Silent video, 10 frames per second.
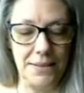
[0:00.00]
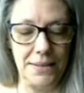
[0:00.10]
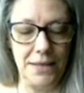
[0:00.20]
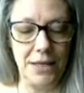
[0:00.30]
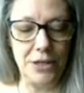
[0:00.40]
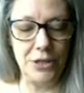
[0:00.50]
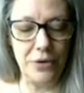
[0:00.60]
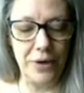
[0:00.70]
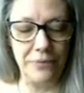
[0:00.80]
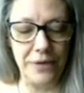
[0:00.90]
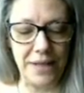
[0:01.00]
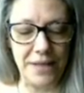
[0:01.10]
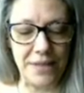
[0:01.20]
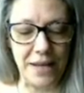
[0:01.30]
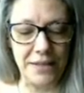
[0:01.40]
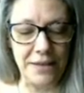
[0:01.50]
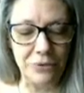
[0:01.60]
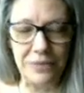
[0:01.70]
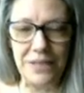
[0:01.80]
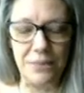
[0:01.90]
And you know, I realize I never
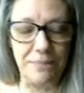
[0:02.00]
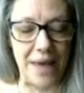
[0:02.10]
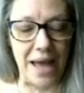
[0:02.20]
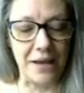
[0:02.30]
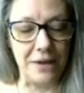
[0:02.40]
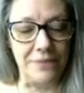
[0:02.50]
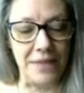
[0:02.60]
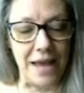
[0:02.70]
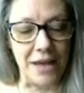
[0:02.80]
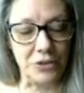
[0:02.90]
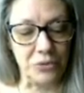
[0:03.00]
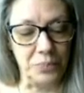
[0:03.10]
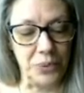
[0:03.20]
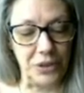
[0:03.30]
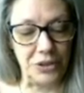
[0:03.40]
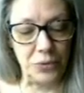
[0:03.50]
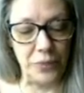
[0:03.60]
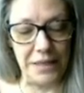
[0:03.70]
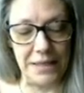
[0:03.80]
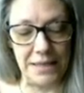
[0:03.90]
read the back of the actual book.
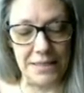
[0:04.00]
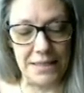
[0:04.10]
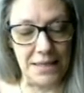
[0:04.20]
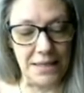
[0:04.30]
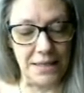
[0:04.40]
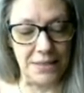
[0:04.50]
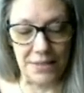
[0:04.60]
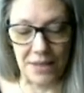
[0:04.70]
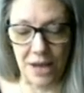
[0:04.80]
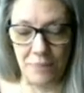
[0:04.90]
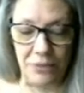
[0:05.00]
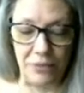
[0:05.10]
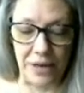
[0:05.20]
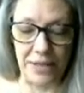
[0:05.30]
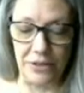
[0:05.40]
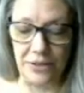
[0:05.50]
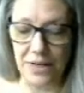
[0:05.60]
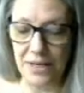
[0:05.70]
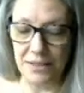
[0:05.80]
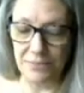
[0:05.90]
2019 is the copyright here.
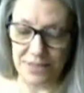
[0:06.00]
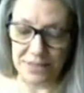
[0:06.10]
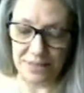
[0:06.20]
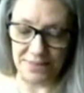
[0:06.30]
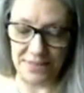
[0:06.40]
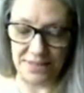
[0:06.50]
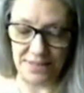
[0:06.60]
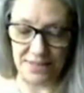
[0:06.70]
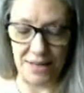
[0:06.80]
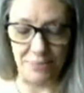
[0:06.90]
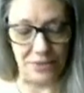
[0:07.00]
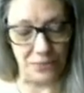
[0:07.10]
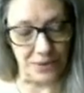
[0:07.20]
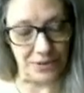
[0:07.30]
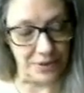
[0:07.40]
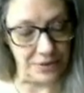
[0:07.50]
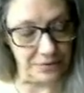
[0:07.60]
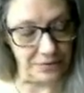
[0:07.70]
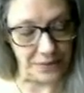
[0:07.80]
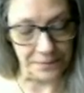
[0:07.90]
Let me see if it's the same as what's on the
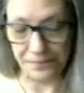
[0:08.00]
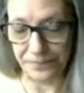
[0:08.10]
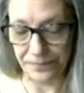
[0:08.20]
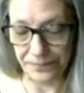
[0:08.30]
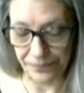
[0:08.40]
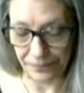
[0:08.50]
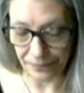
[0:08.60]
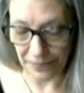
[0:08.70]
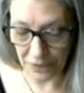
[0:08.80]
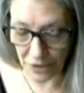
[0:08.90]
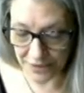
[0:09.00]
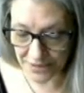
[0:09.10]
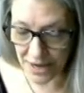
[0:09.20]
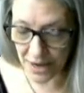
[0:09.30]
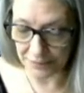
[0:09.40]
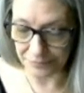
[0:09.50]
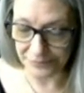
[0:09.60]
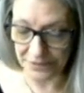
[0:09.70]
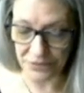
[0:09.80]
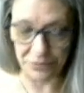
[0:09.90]
front. No, it's not.
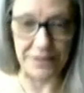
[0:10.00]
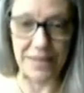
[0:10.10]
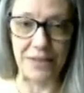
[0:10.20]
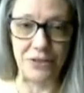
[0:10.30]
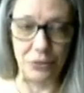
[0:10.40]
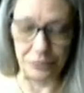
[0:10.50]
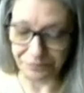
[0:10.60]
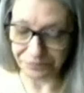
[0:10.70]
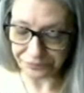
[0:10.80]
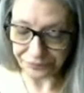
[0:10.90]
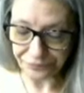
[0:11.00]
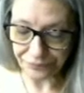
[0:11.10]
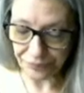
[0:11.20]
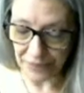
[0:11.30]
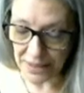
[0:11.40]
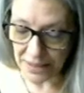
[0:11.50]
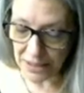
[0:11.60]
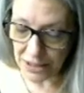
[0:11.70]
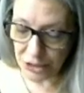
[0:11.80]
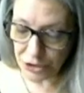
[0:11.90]
Let's read that too
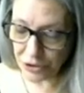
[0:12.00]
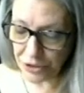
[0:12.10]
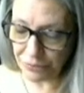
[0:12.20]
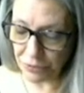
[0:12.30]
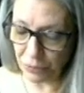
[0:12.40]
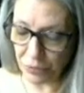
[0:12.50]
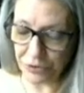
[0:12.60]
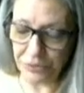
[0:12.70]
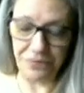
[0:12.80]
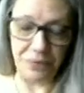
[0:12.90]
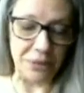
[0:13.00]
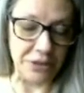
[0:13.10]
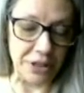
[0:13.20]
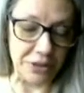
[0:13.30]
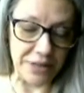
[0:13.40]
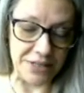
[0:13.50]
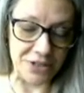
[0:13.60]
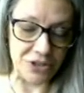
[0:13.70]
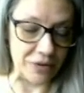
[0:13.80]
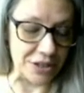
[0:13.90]
journey through a world of familiarity and
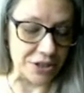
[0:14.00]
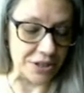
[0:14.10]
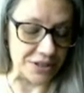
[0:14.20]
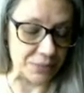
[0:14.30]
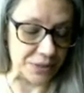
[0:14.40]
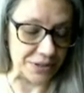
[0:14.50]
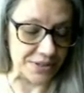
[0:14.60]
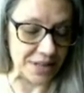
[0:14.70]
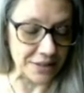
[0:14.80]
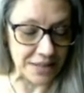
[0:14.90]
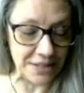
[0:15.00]
strangeness where selkies